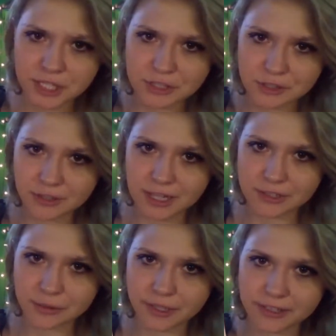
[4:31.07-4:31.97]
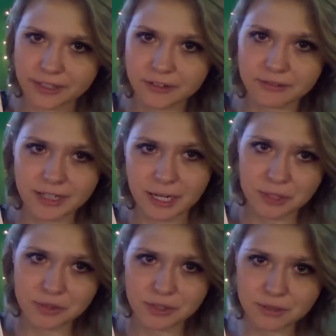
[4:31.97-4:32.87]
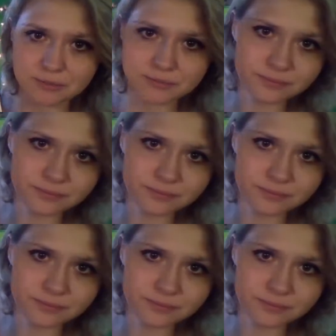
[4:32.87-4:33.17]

chins are a lot squigglier than I'm used to.